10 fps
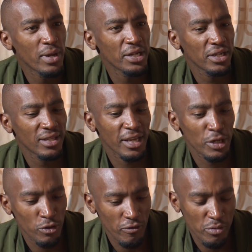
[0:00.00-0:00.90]
mention the
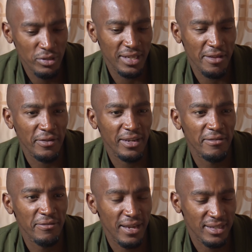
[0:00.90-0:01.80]
issue of put South African
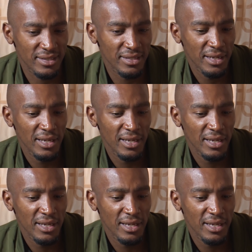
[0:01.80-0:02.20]
first,